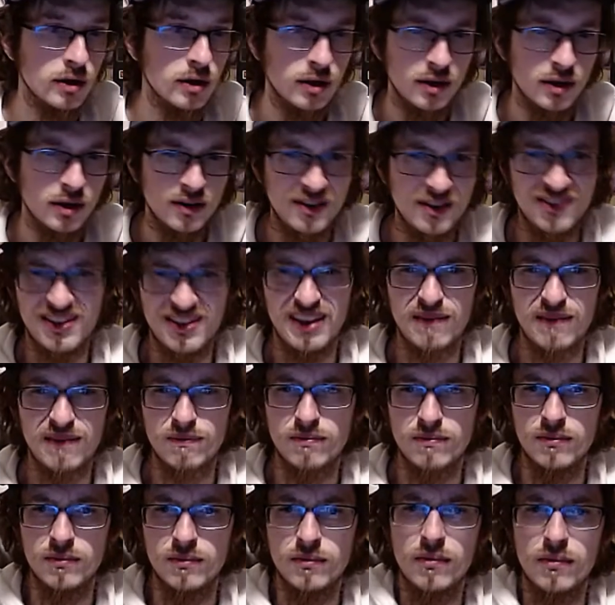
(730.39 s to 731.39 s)
At least I
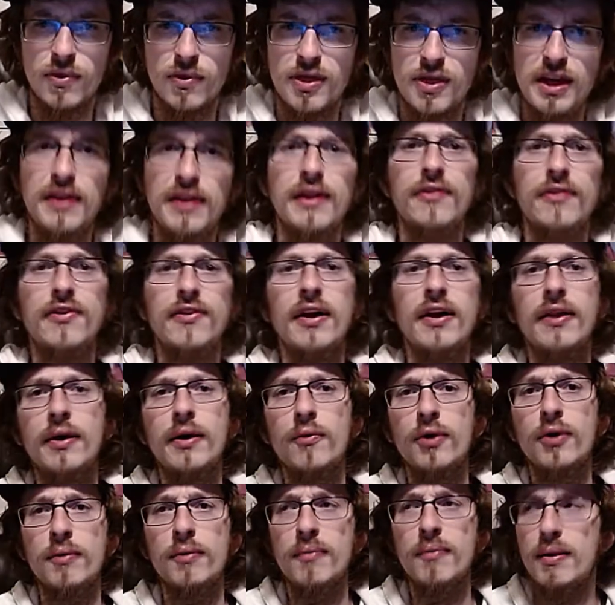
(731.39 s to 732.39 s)
think that's how that
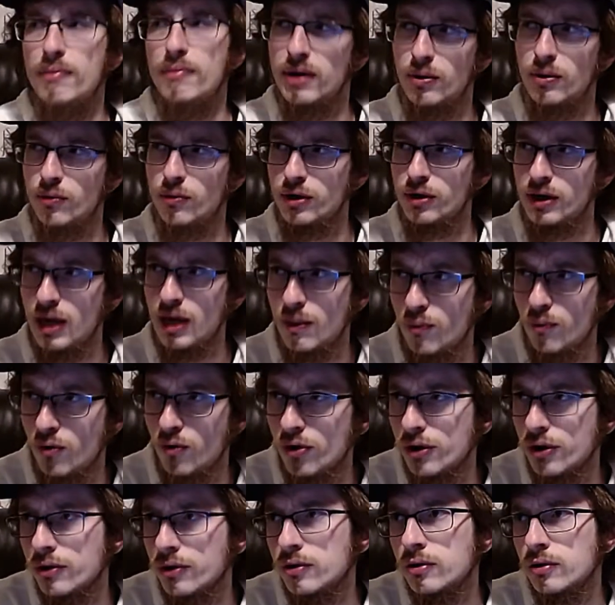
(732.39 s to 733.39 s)
went. Maybe I won game
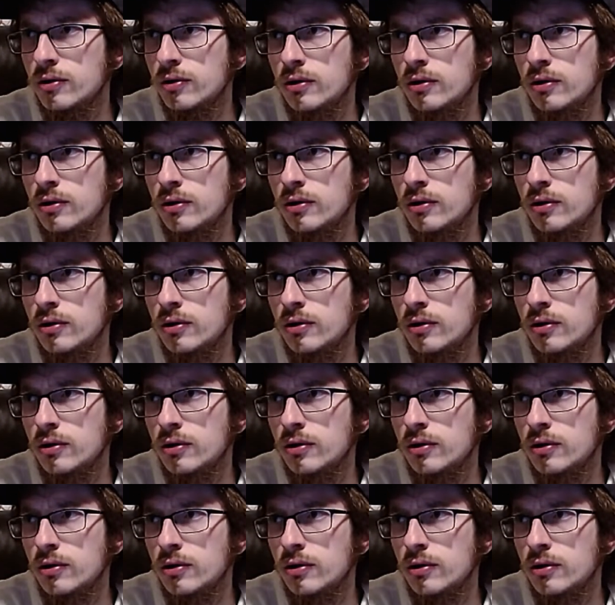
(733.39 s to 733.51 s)
1,